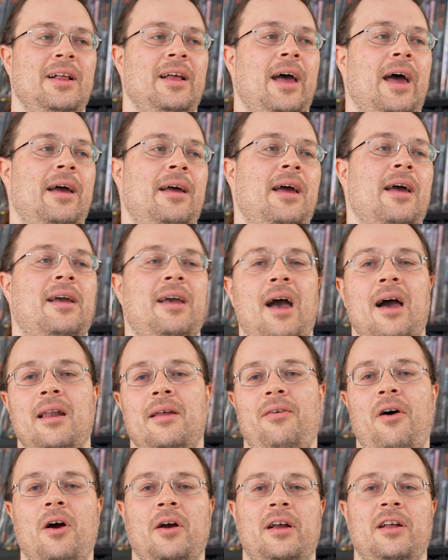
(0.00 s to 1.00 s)
It kind
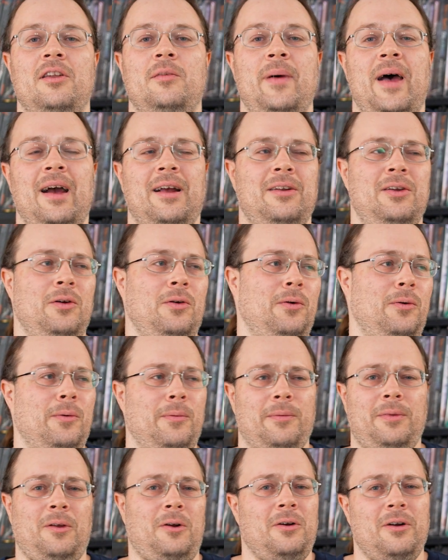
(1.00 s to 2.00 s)
of harkens back to
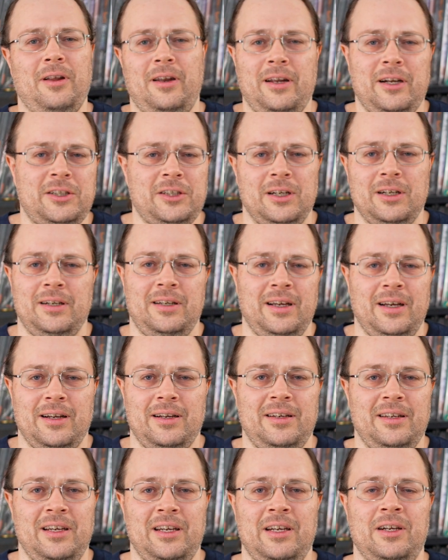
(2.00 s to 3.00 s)
3rd edition
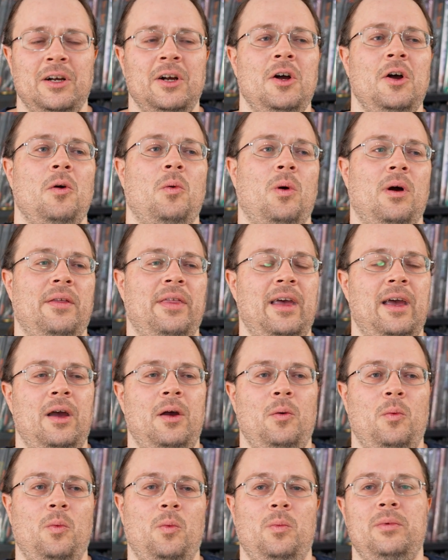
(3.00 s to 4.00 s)
D&D, where they,
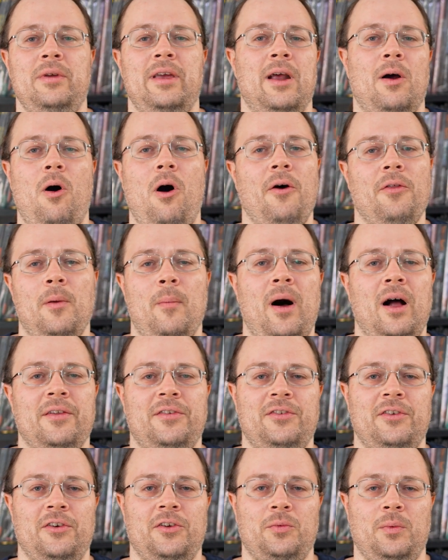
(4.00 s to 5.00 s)
all the
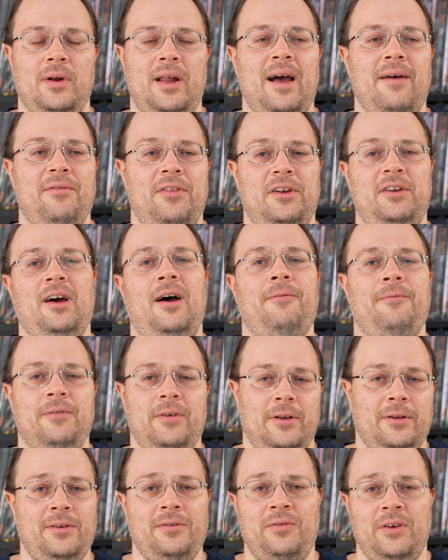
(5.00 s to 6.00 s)
monsters would have the
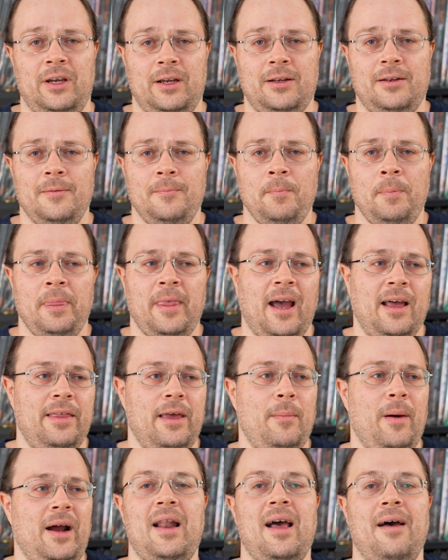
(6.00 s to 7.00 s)
toughness feat. And they
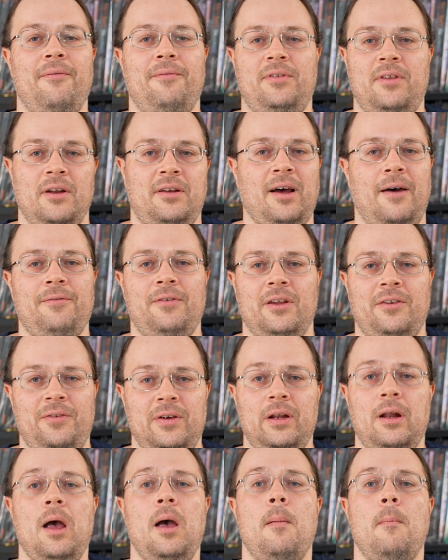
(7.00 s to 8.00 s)
might have the toughness
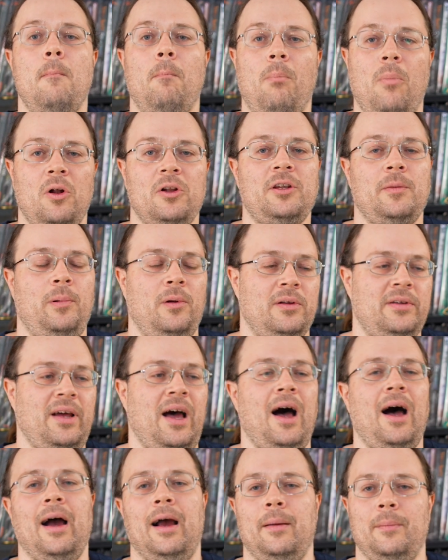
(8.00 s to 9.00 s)
feat multiple
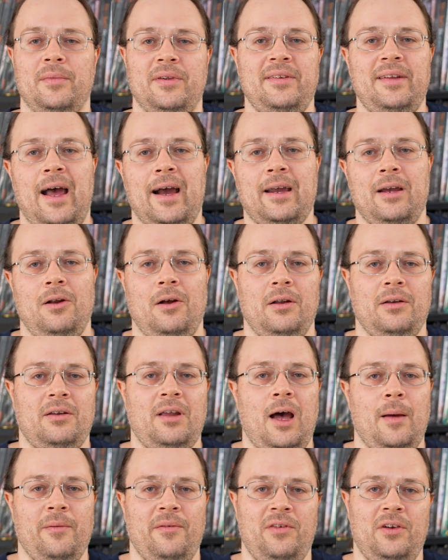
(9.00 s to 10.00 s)
times, stacking on
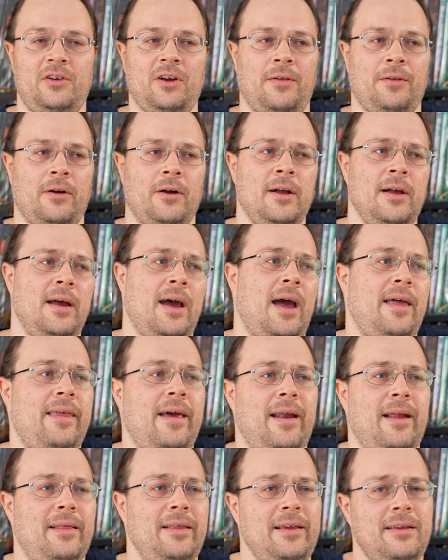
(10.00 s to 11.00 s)
top of each other. And
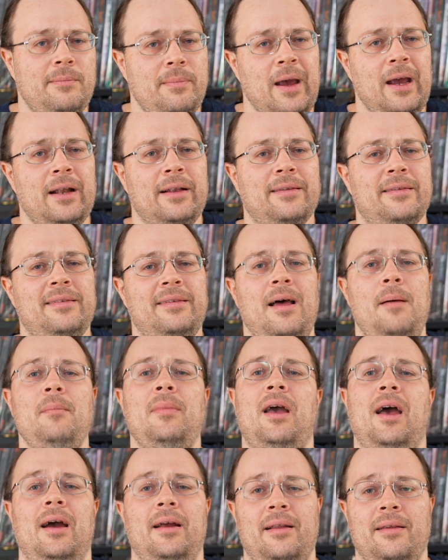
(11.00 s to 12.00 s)
that at least made some
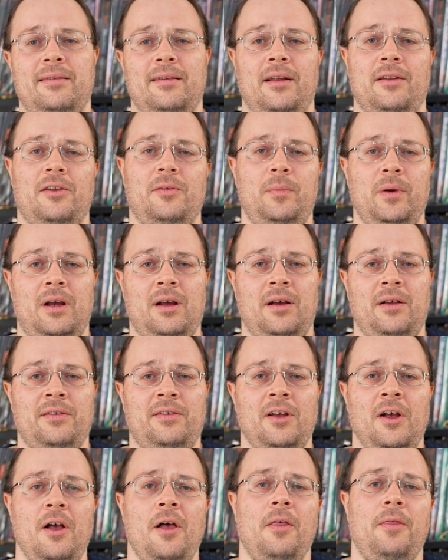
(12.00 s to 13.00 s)
kind of sense,
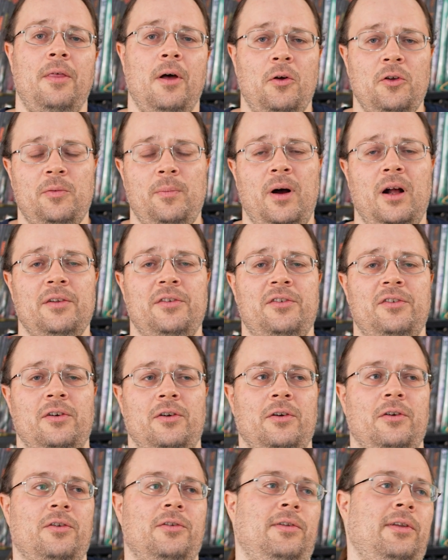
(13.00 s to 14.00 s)
because those
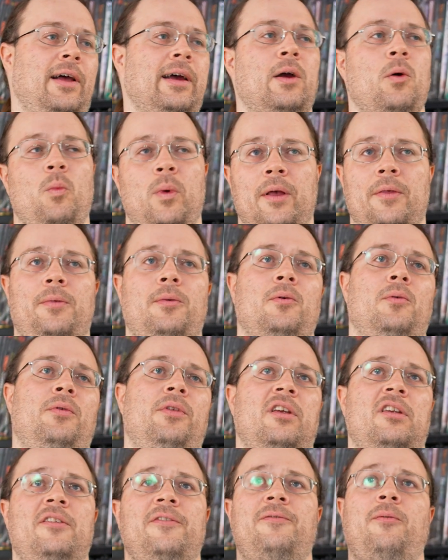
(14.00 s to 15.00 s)
monsters, went through
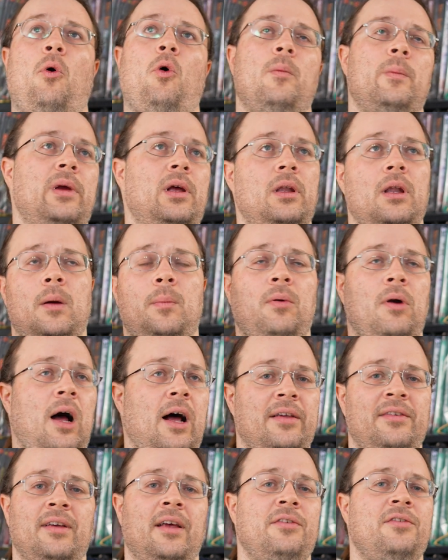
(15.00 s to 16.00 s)
this formula
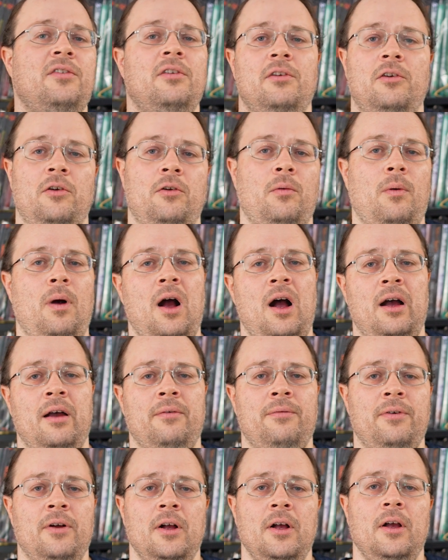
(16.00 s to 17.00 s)
process to
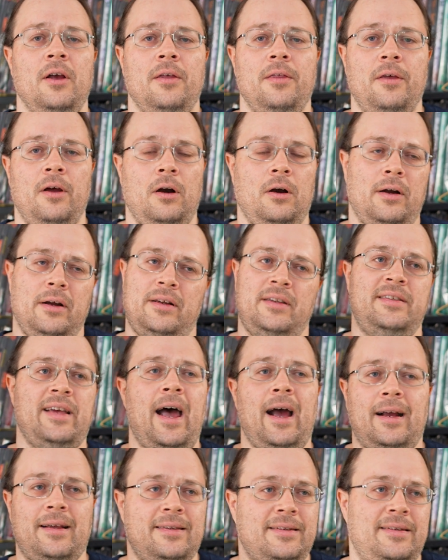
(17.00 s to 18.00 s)
derive their
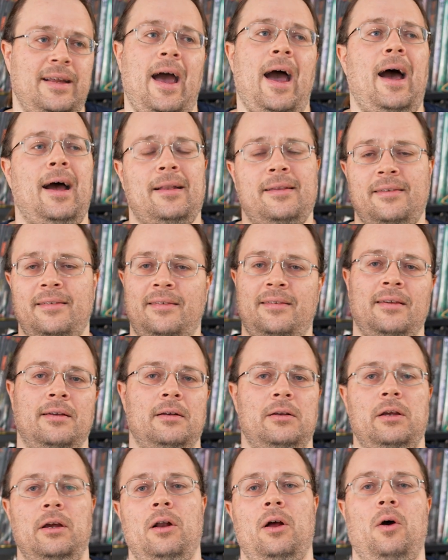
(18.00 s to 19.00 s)
exact stats
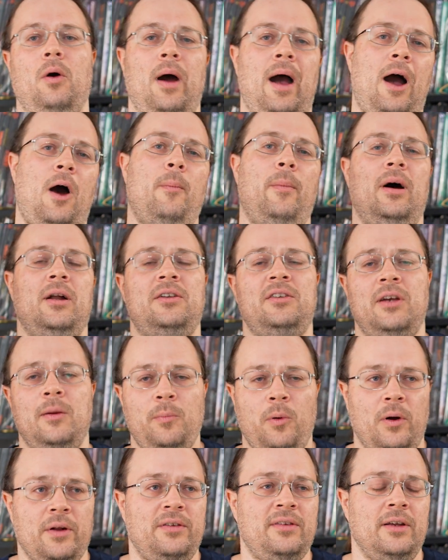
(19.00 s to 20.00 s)
and, how much hit
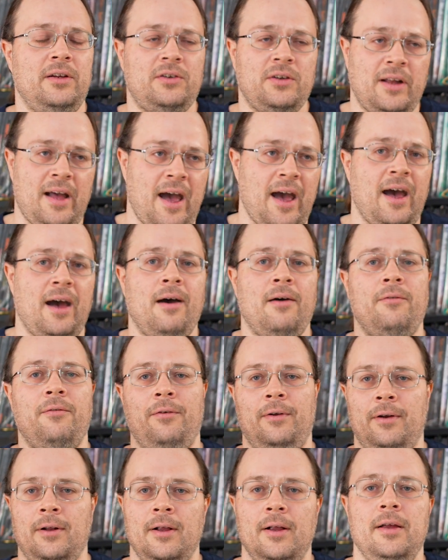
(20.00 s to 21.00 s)
points they should have.
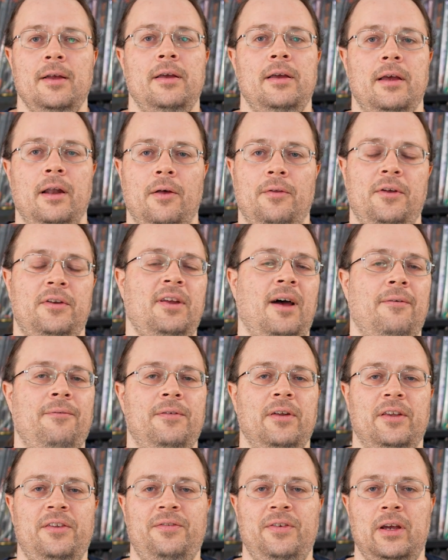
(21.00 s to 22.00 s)
The
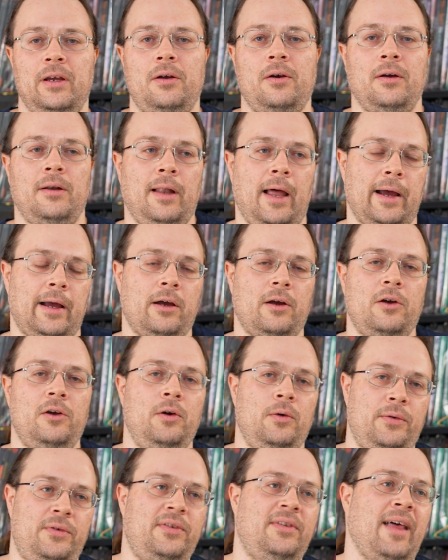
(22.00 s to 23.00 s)
toughness feat could,
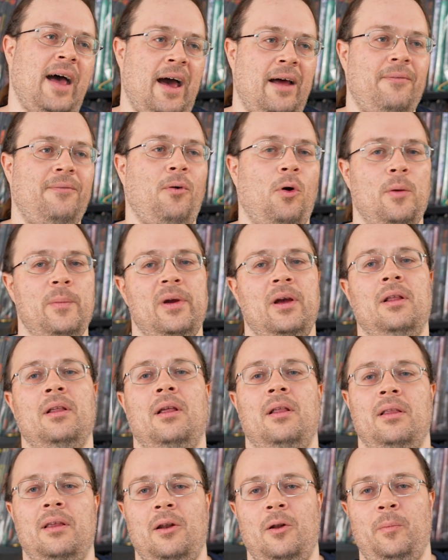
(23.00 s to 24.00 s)
goose that formula
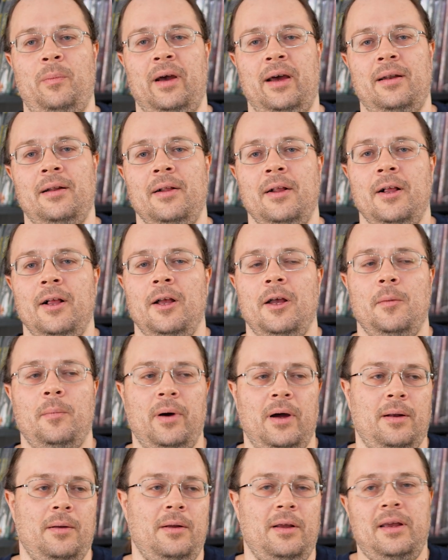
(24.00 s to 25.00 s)
a little bit.
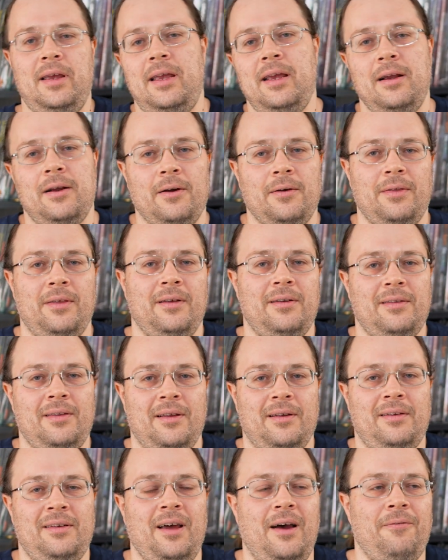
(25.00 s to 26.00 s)
But here,
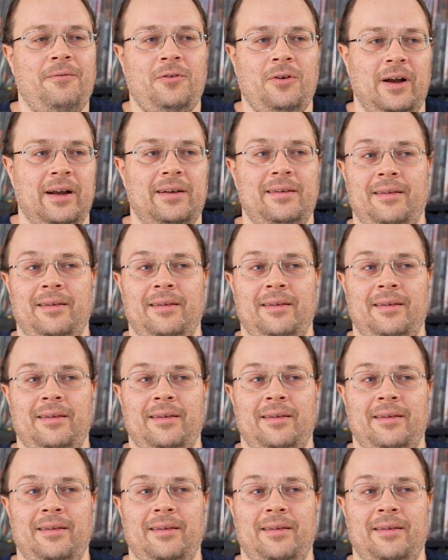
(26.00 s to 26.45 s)
the tough trait